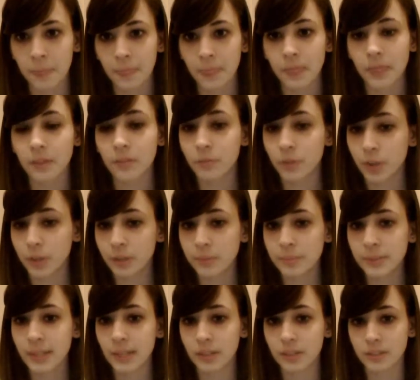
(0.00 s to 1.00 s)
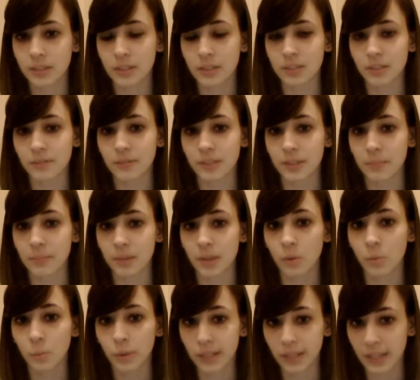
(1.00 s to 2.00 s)
The verb tells us if
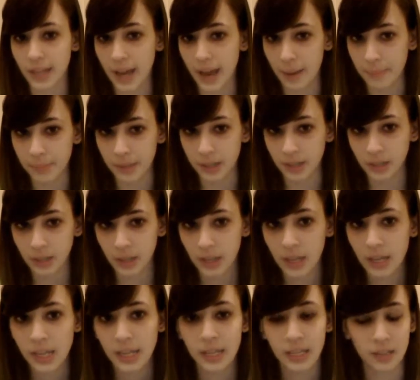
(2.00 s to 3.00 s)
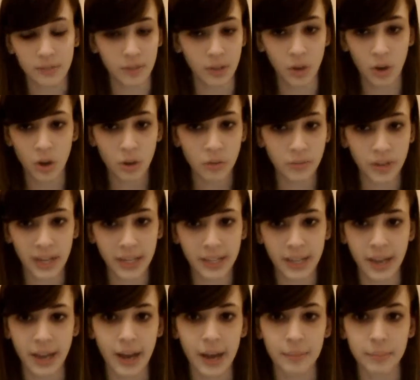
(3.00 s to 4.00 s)
something will happen, if it already
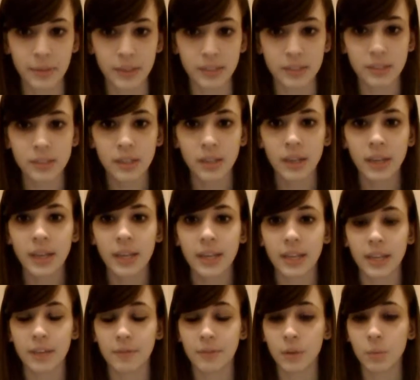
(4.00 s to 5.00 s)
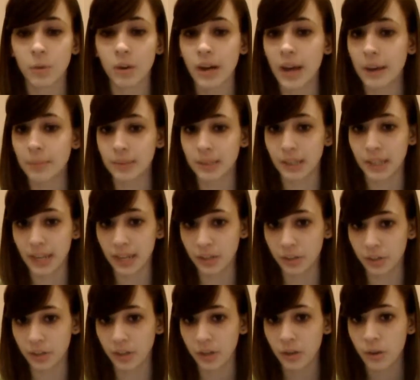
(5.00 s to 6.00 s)
happened, if it will happen
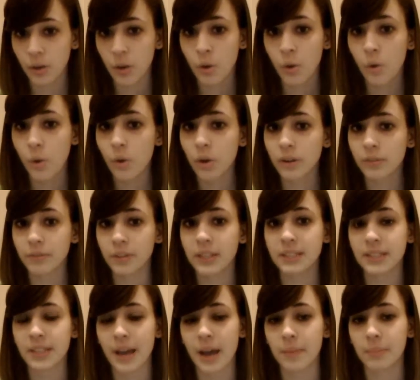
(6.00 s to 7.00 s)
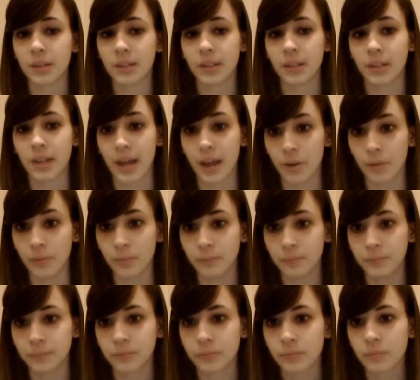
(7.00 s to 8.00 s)
later, or if it is happening now.
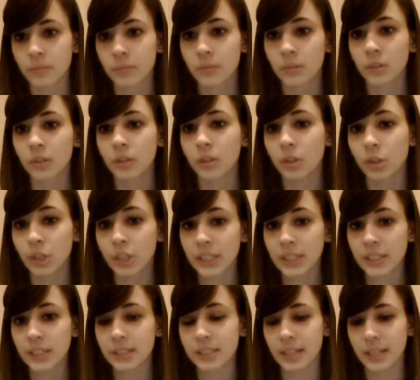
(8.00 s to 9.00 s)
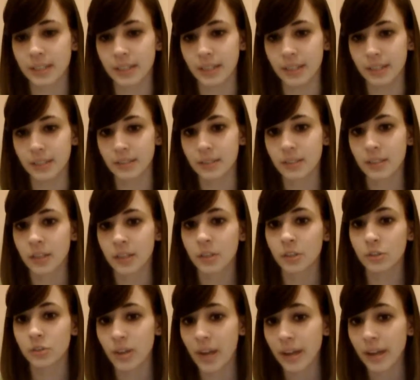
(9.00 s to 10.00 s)
Look at the sentence,
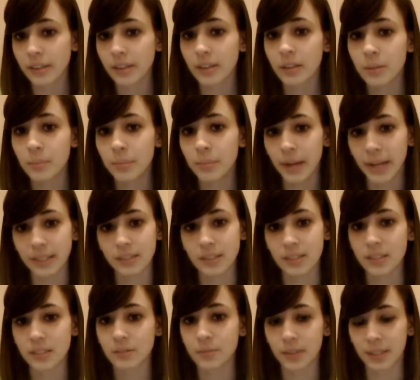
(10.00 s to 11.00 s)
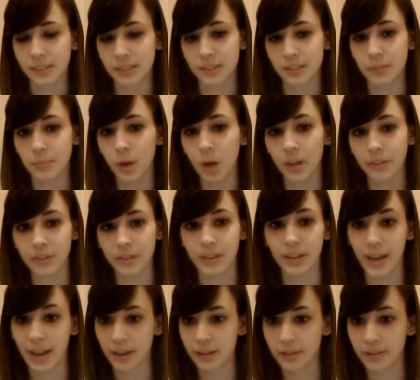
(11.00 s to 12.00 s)
Dracula bites his victim on the
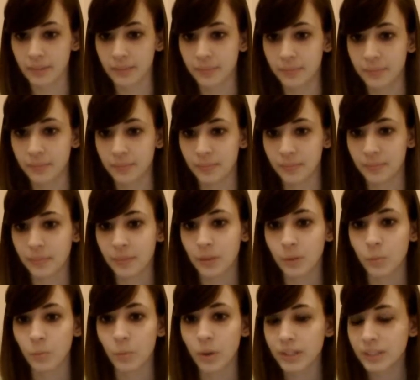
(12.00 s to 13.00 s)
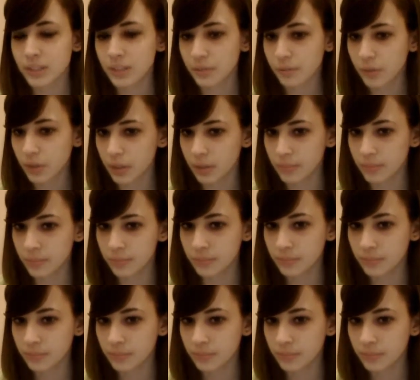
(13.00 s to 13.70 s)
neck. What is the verb?